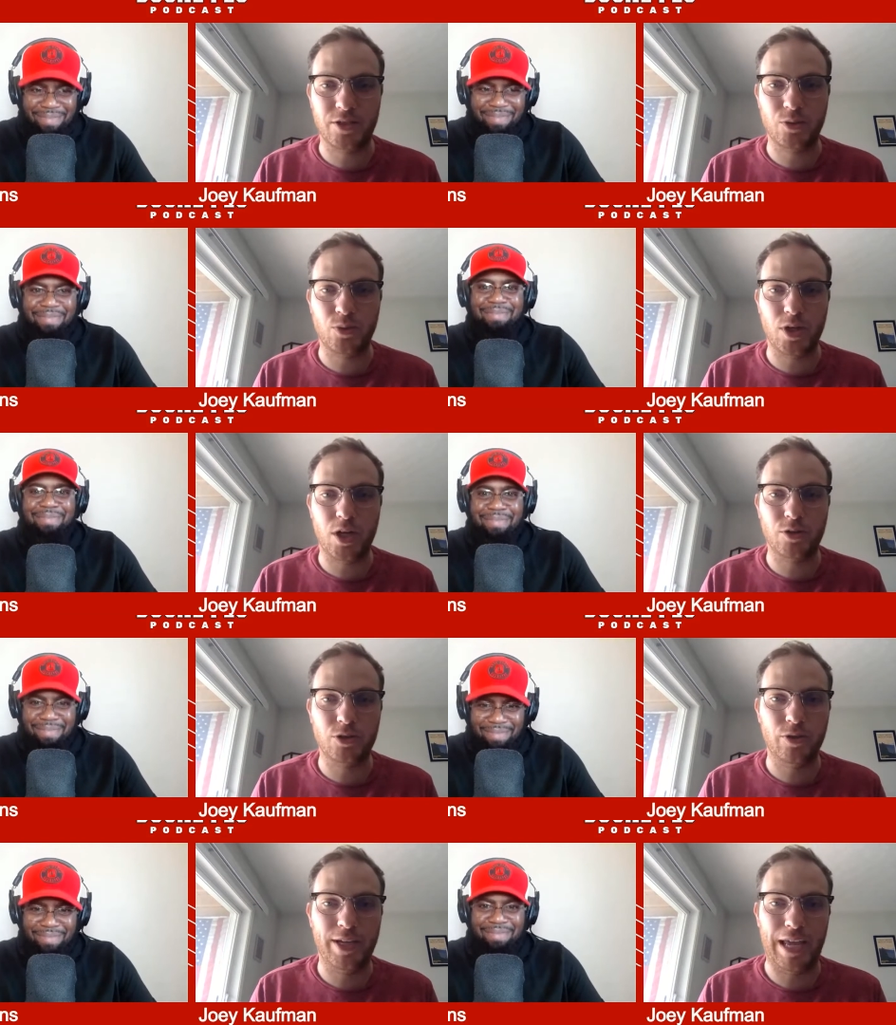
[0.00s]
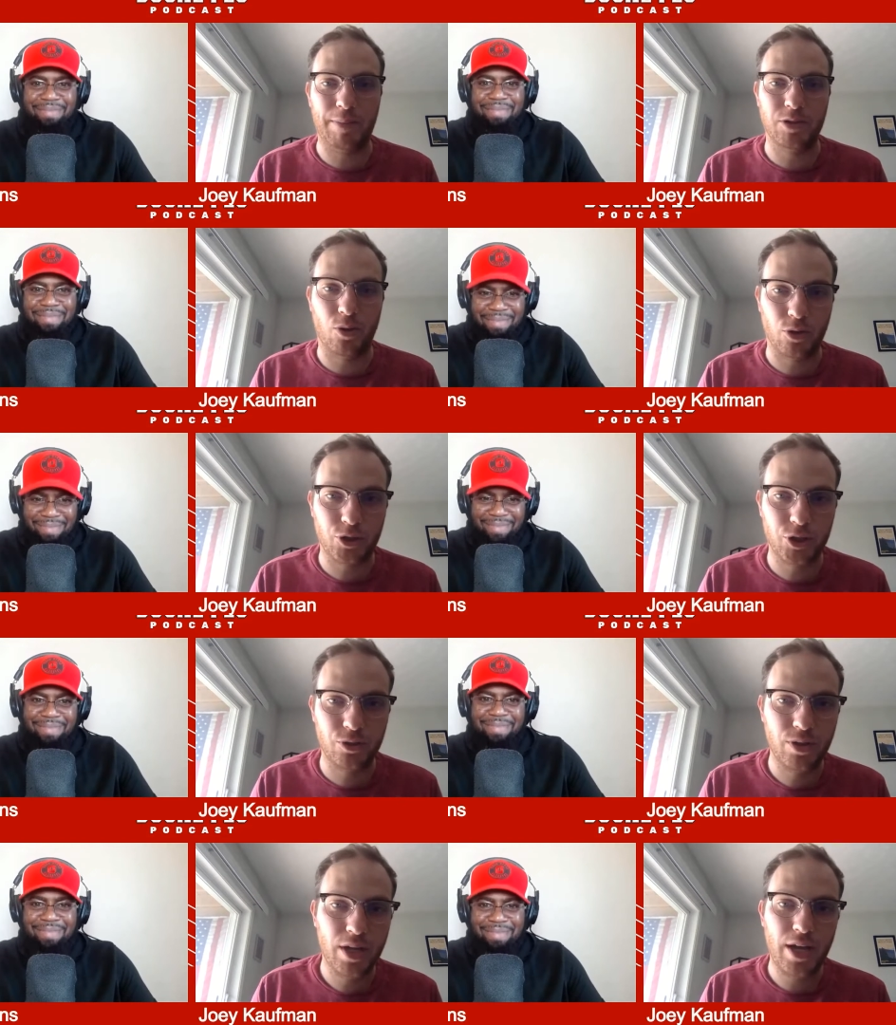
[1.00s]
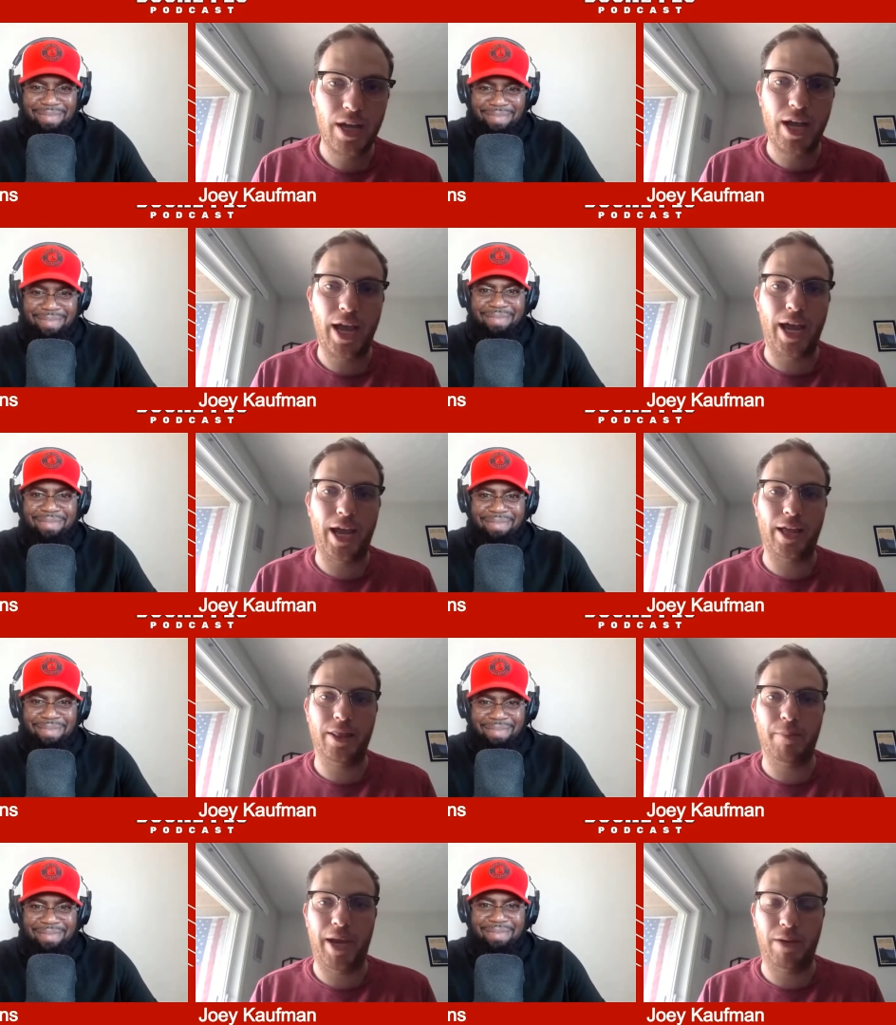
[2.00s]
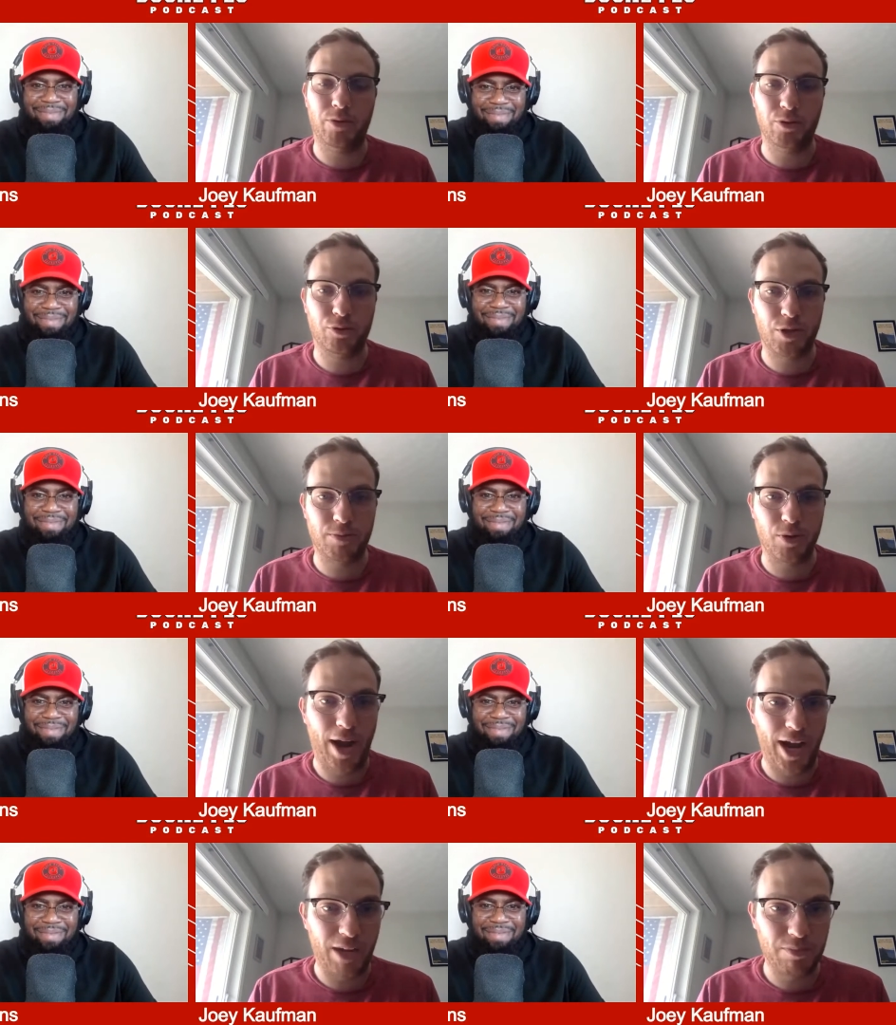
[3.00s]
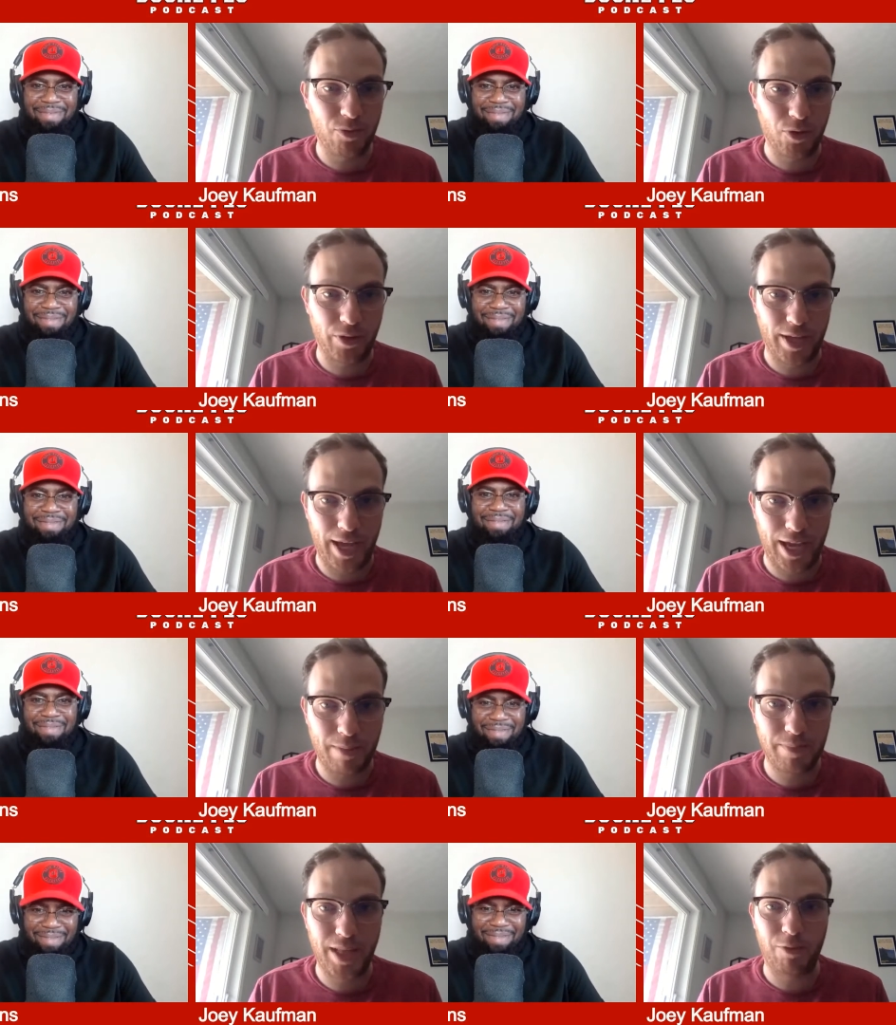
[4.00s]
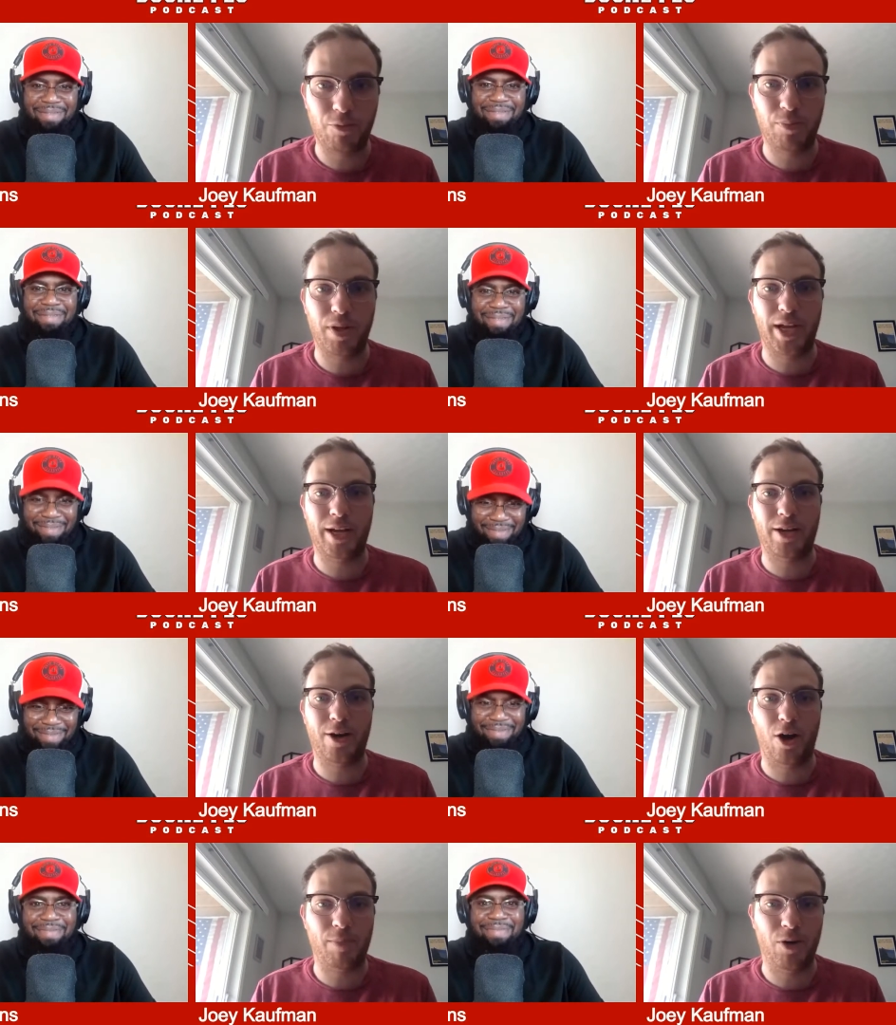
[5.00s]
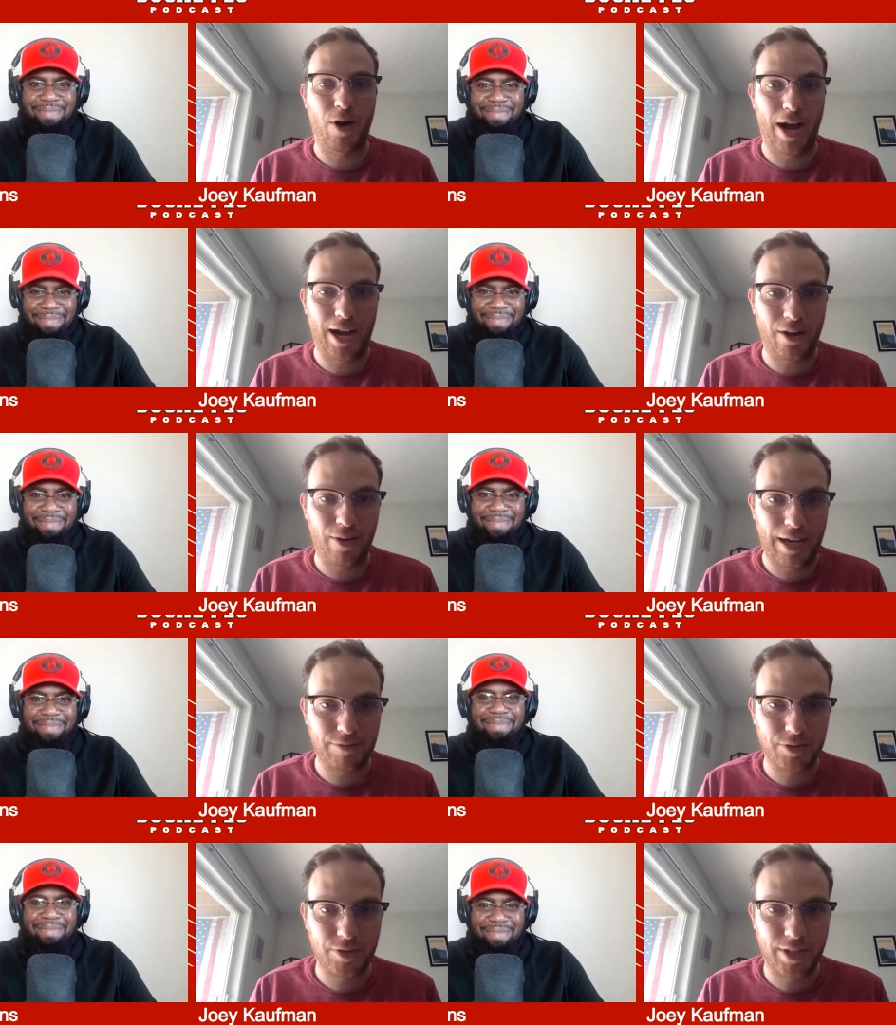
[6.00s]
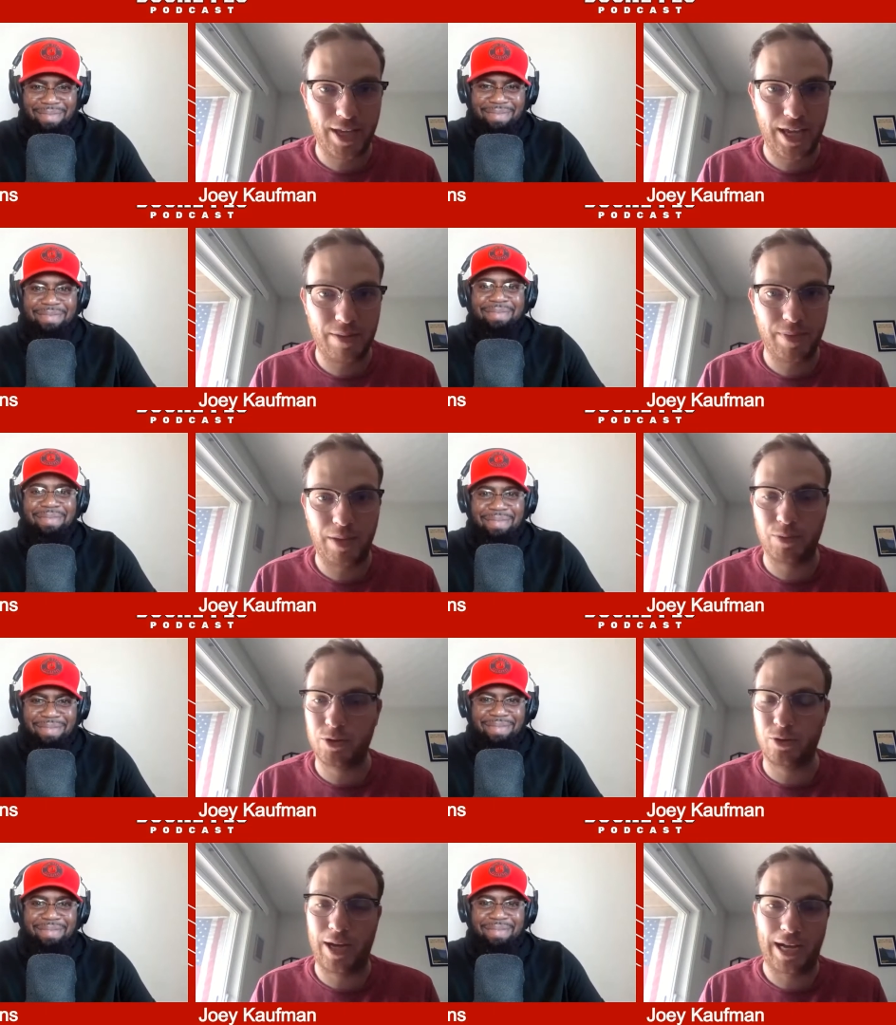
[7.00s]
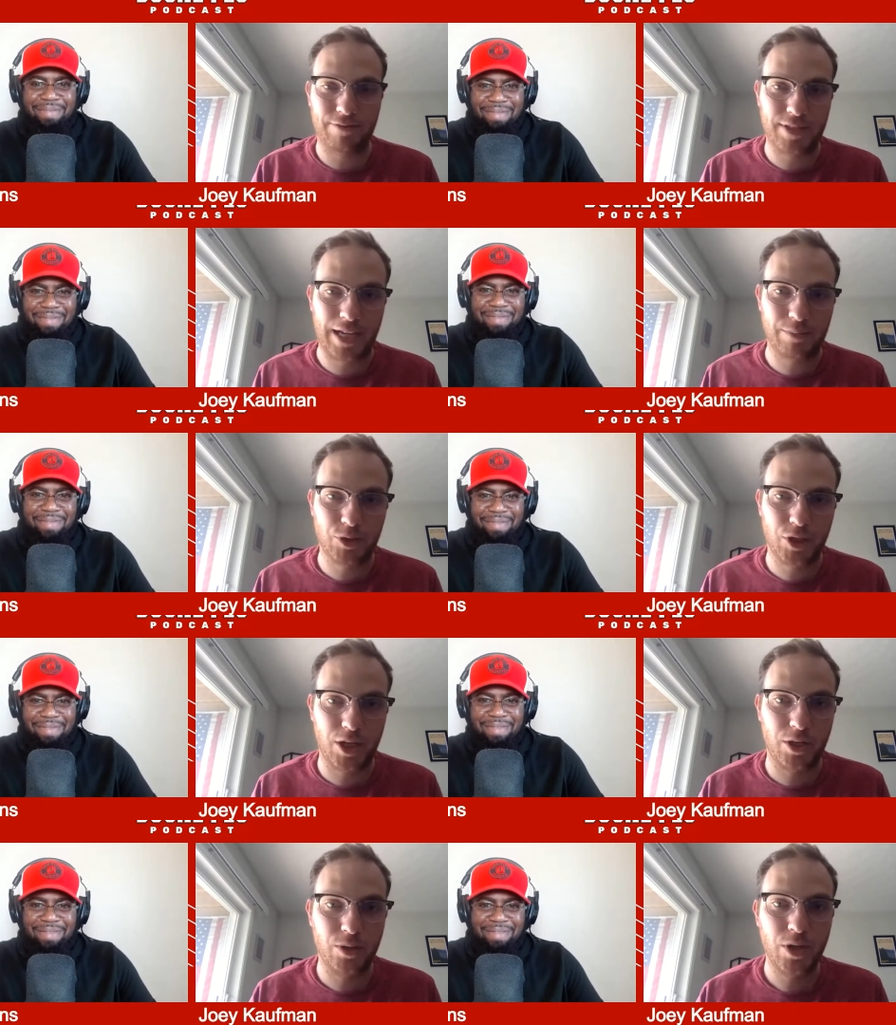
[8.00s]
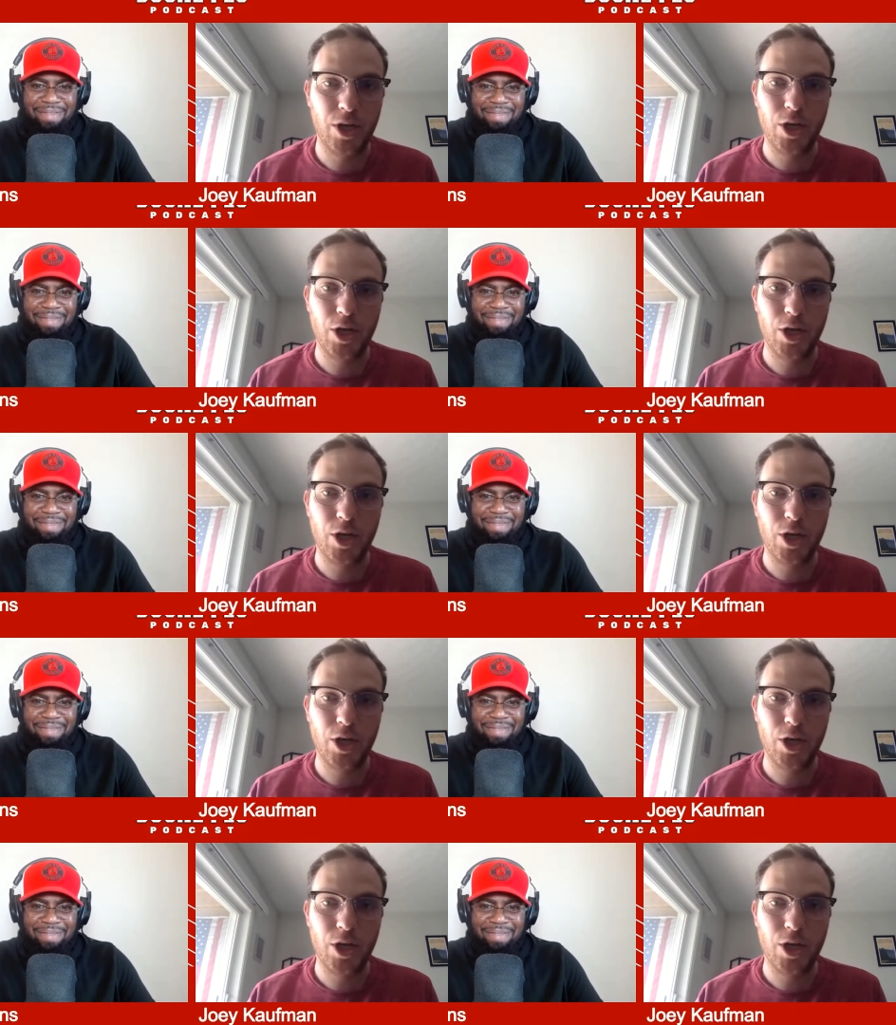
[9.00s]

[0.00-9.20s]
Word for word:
Speaker 1: You will go to a game at the Horseshoe, and the band will do Script Ohio before the game. They will play Carmen, Ohio after the game. They will do a halftime show